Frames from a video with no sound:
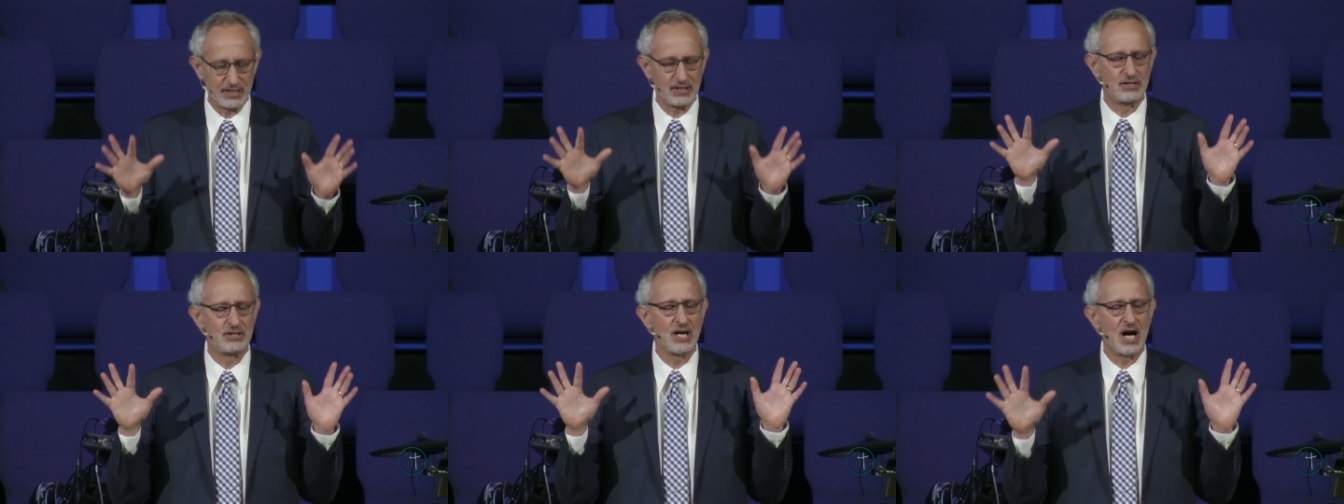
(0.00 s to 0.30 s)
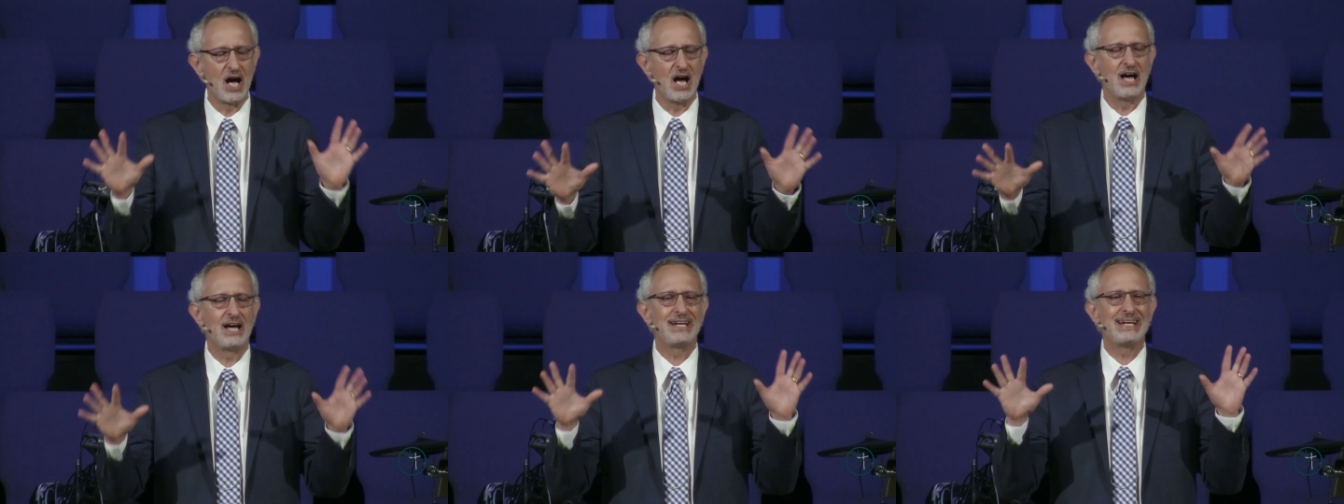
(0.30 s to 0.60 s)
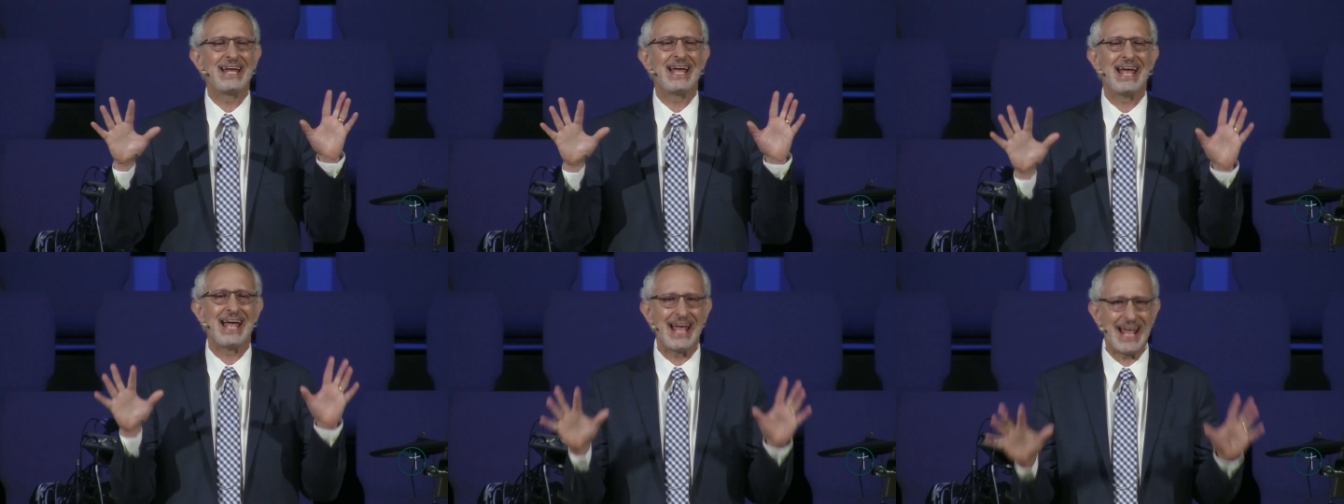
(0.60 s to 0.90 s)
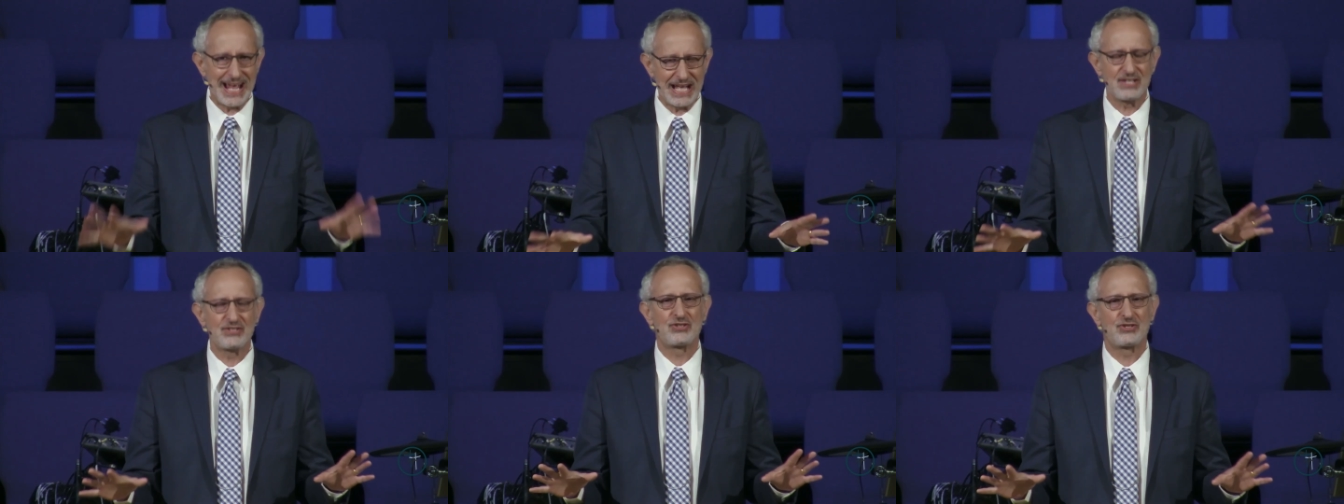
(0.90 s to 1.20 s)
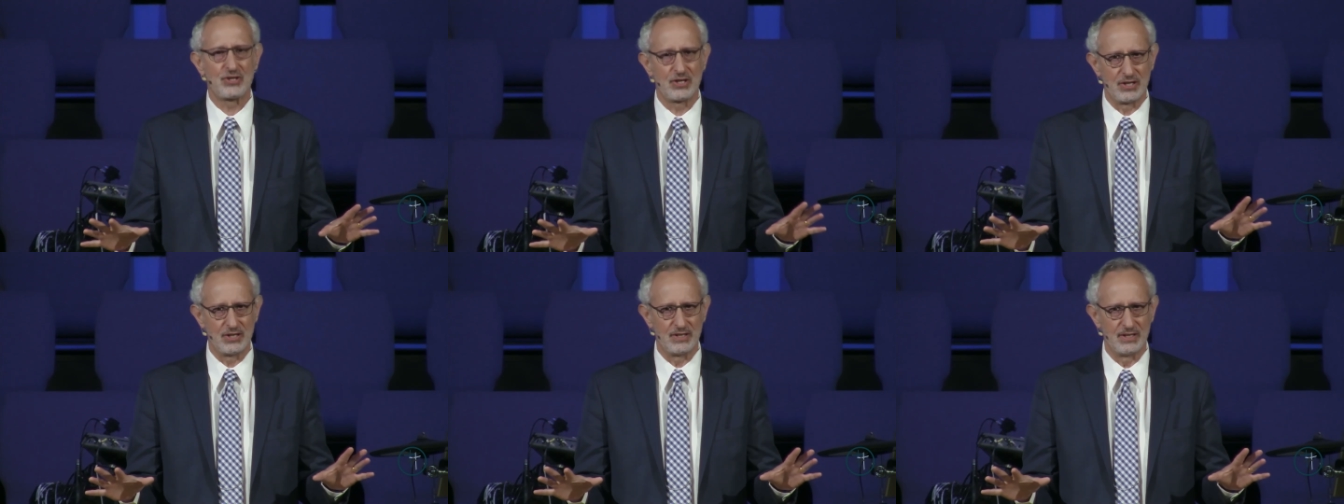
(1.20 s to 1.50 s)
and God
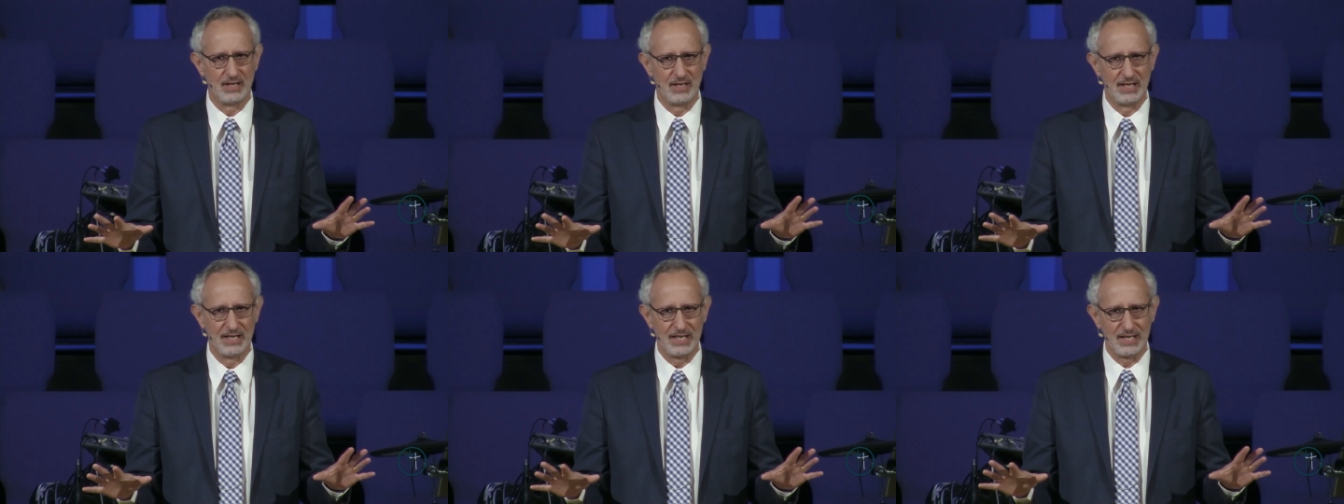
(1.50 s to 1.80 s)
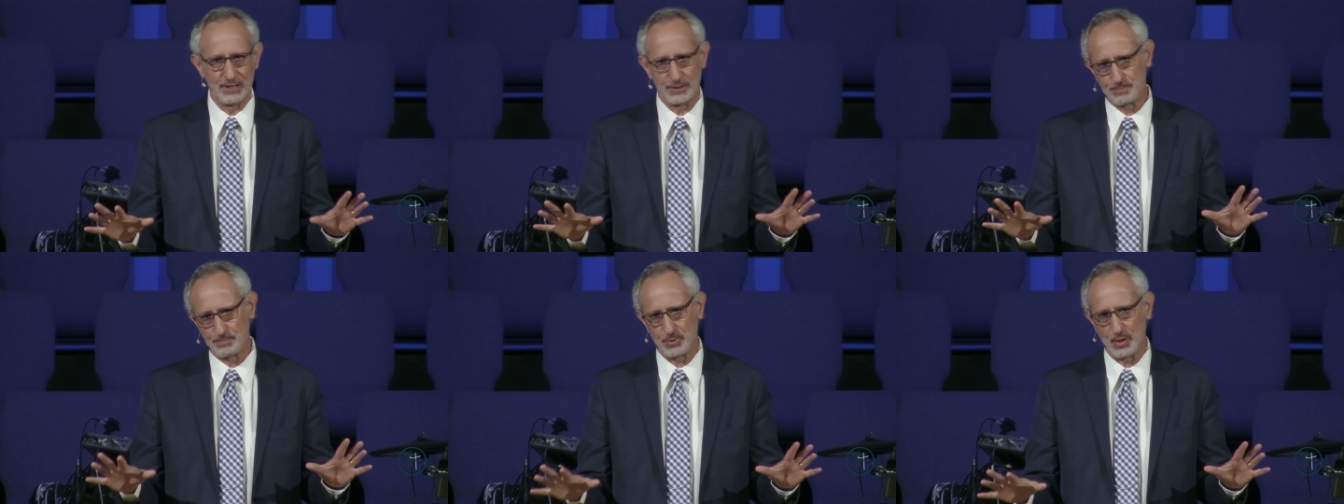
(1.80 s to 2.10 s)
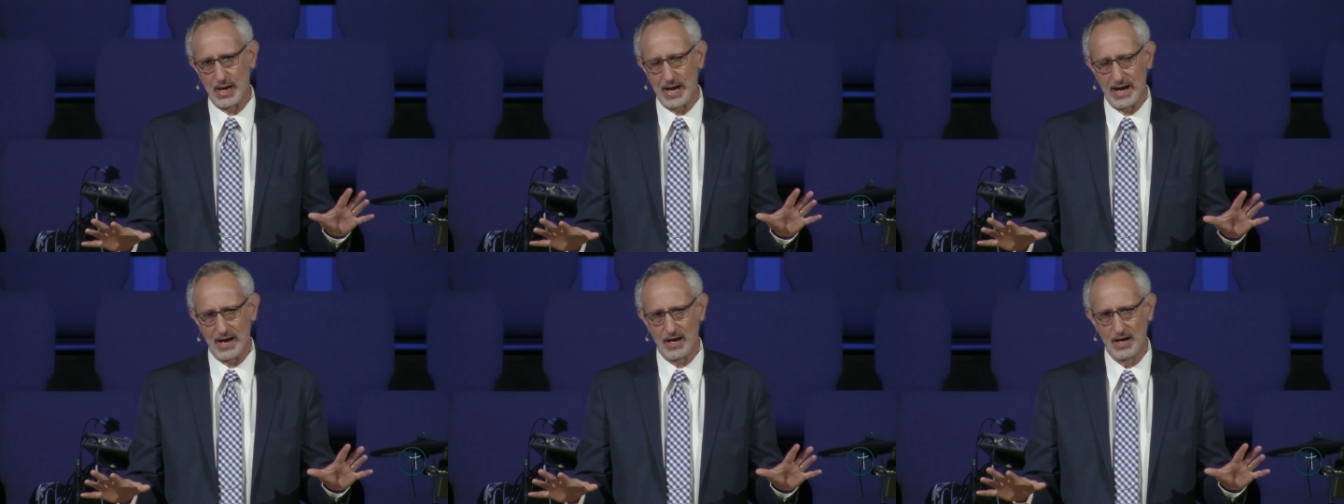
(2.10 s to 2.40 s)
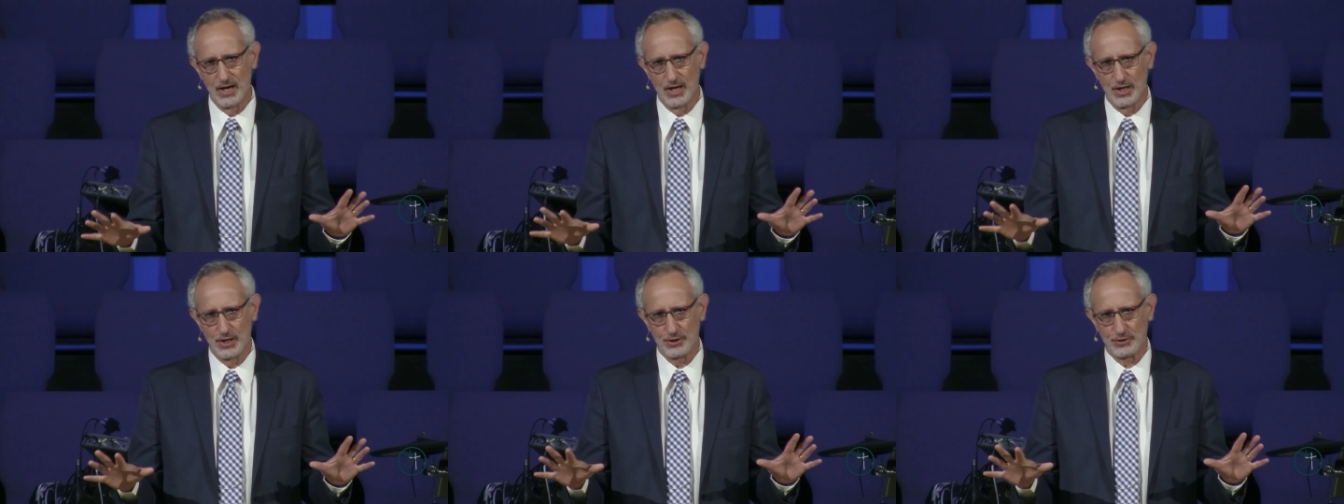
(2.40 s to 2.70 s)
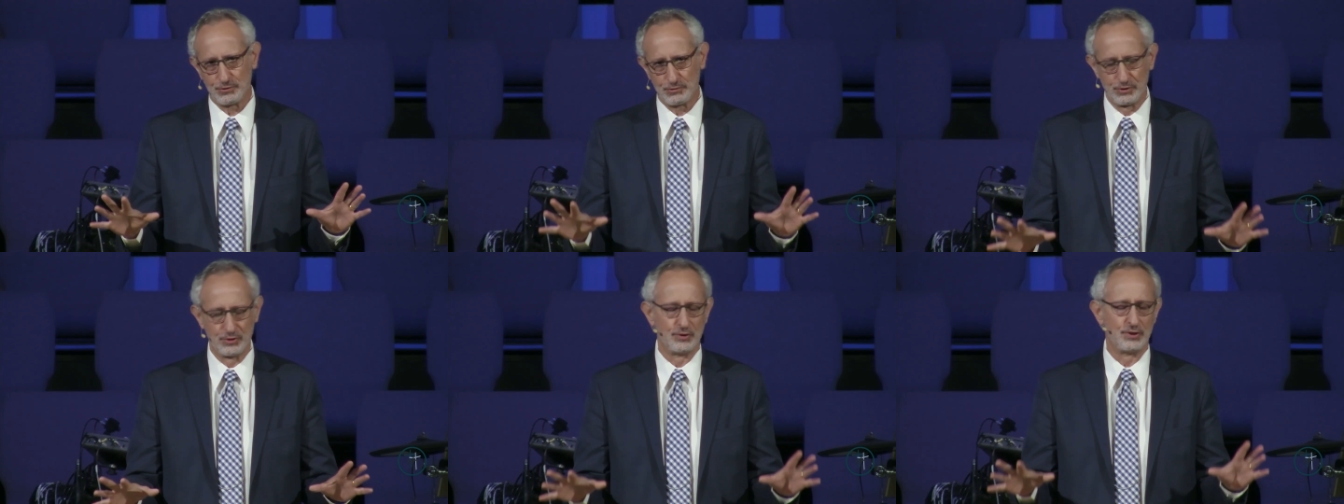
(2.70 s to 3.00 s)
answered his prayer
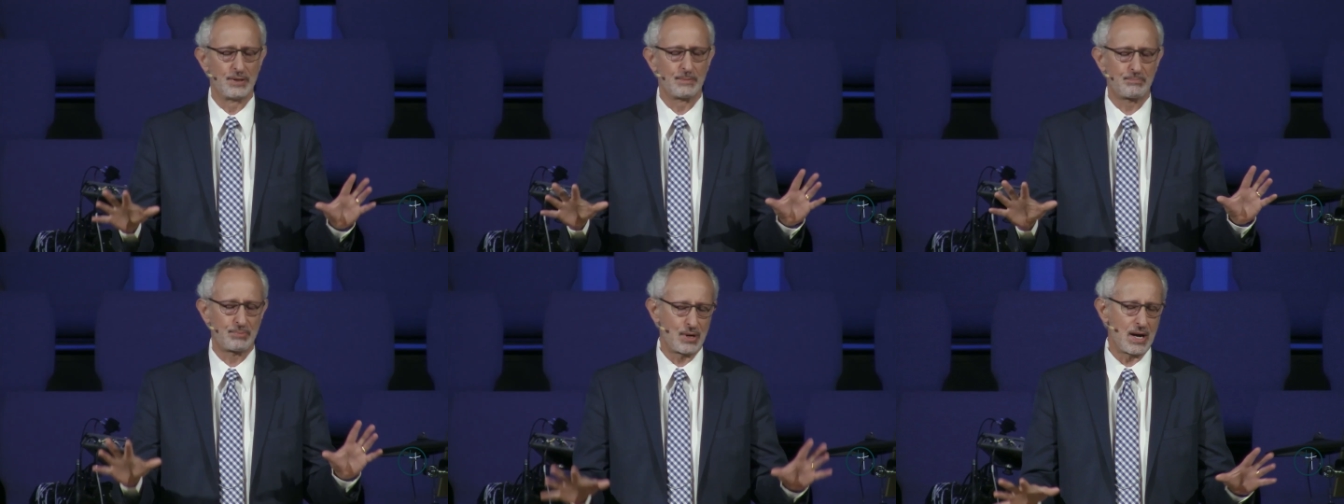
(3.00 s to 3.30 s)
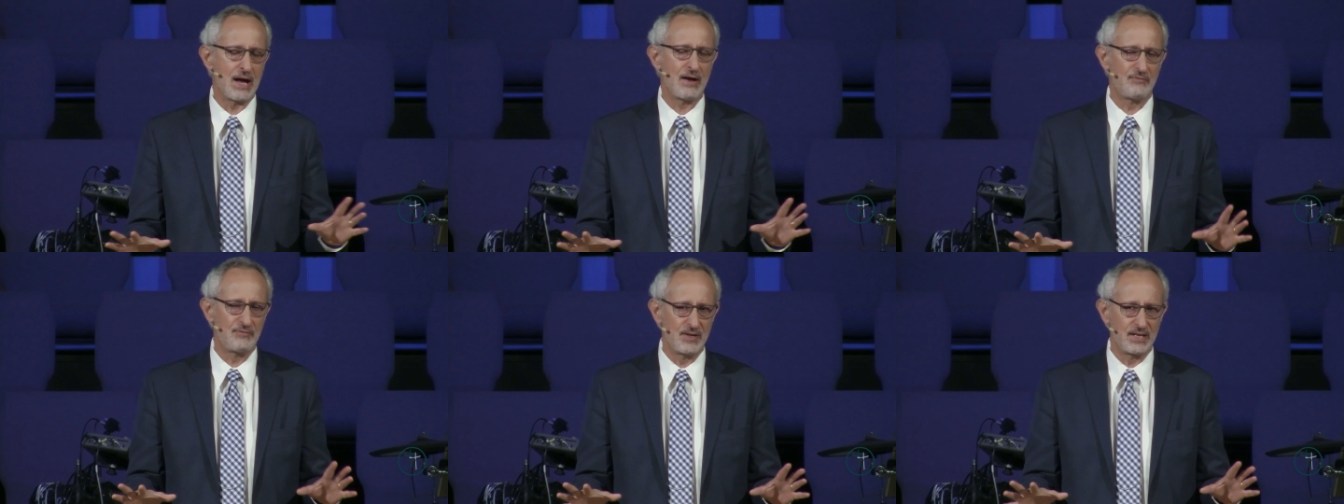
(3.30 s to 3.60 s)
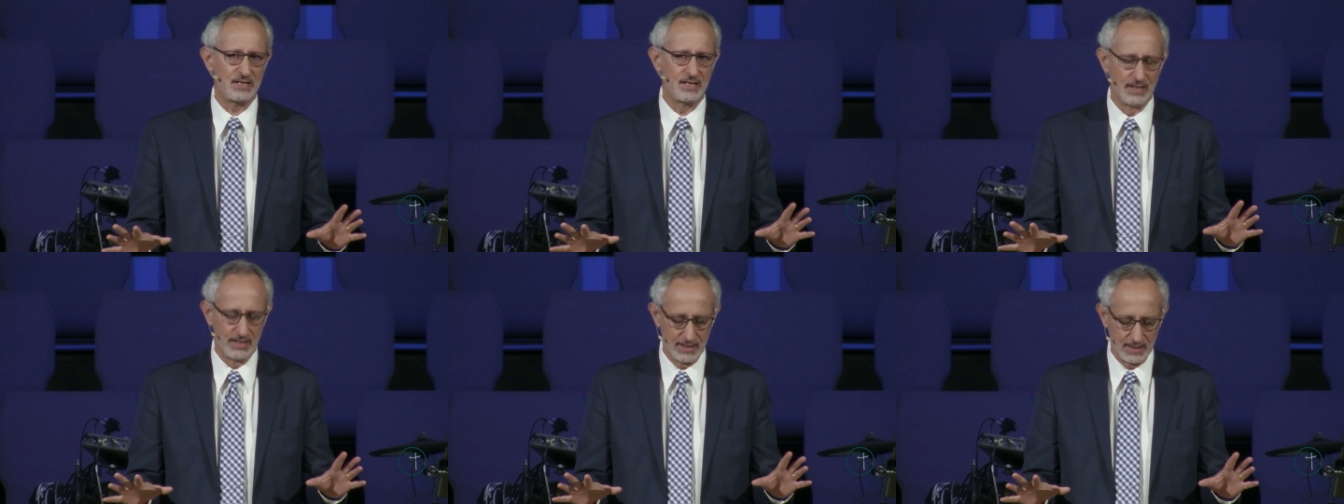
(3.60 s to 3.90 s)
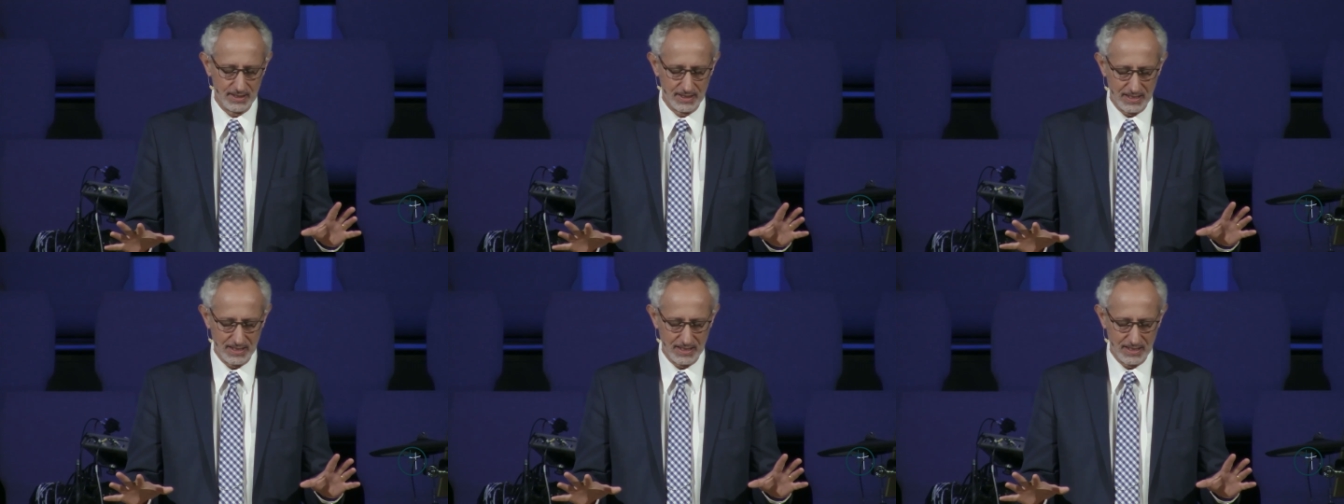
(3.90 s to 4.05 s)
through the prophet